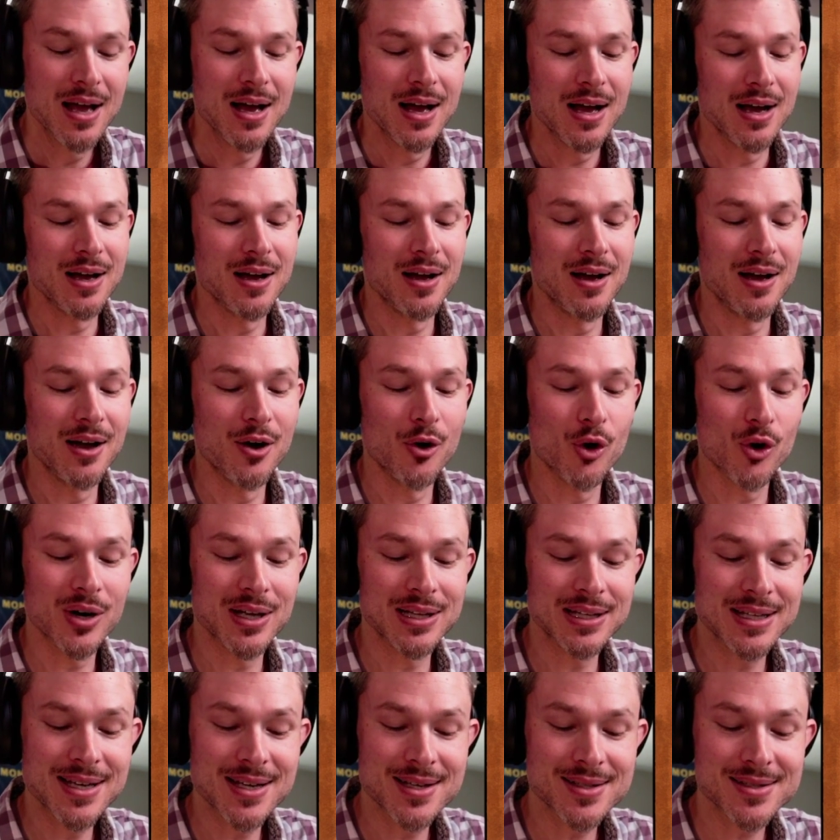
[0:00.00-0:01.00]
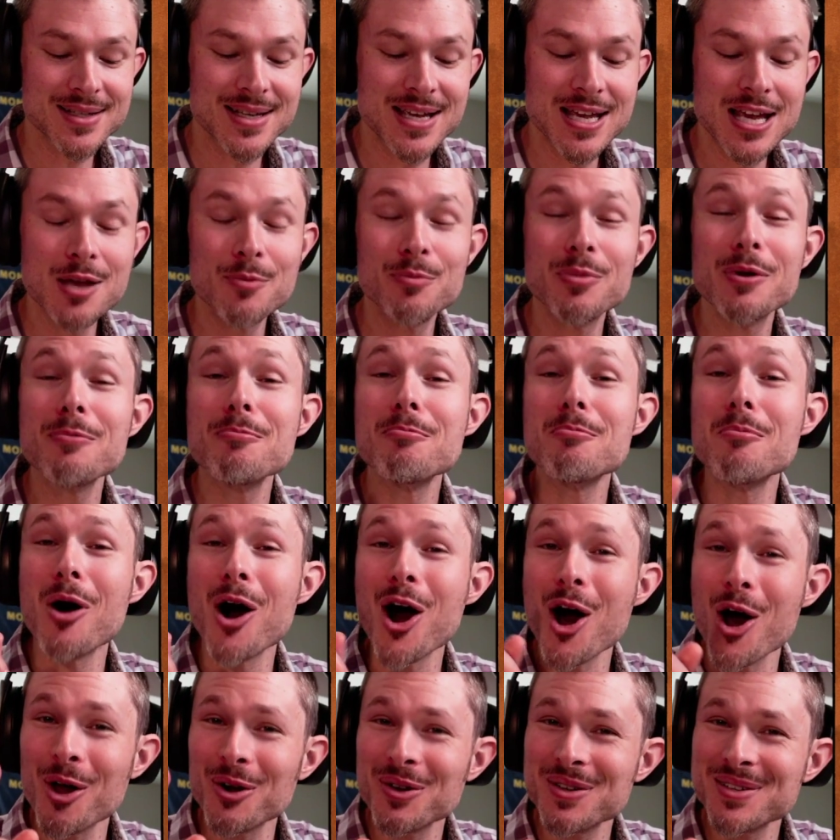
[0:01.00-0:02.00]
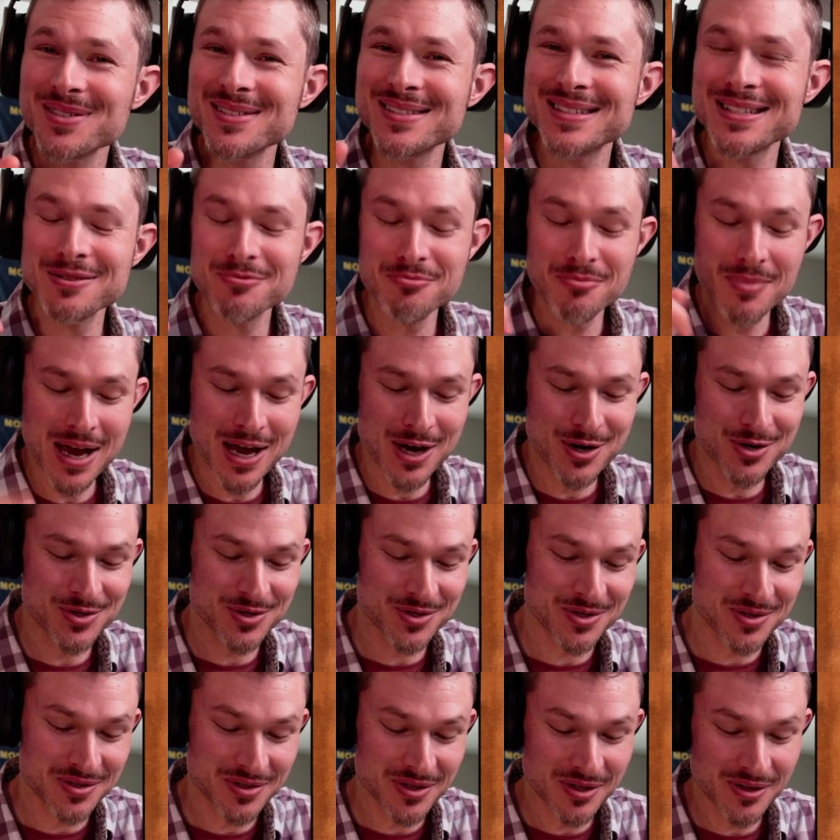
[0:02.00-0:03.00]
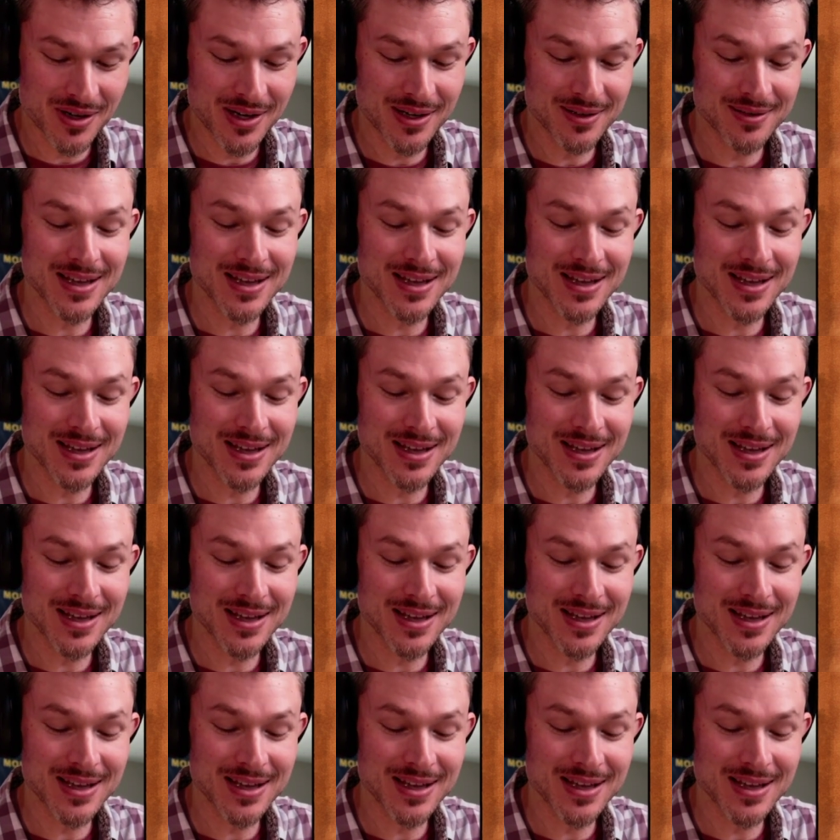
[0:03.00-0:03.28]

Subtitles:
Or at least keep it modest and measured, all right?